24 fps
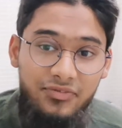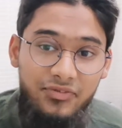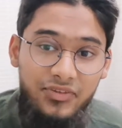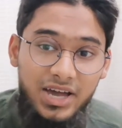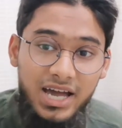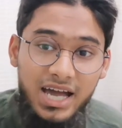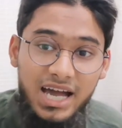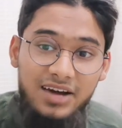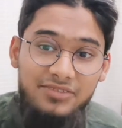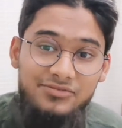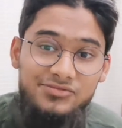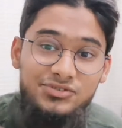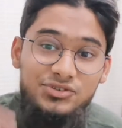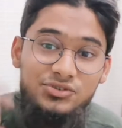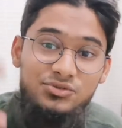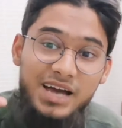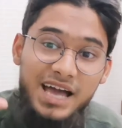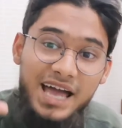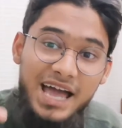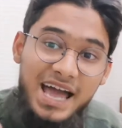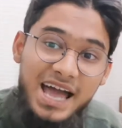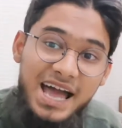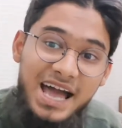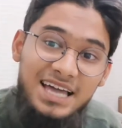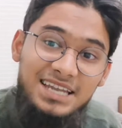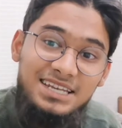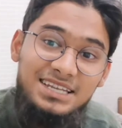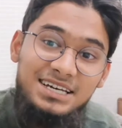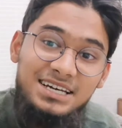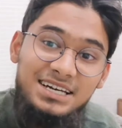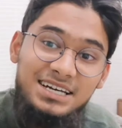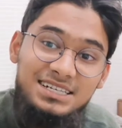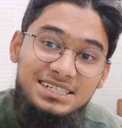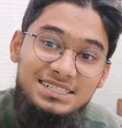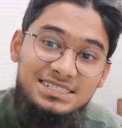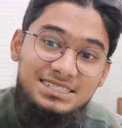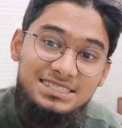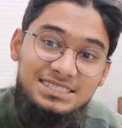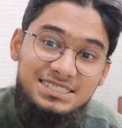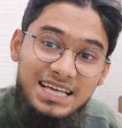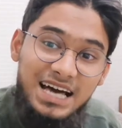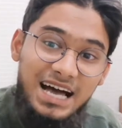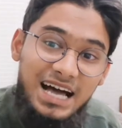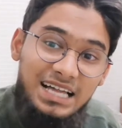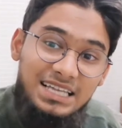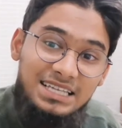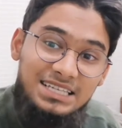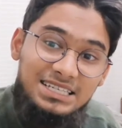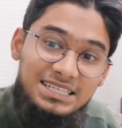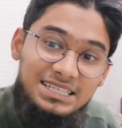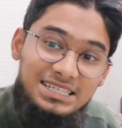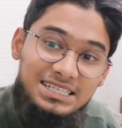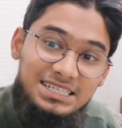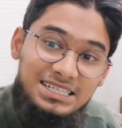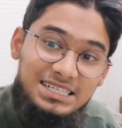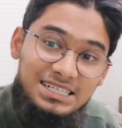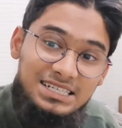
they have to add that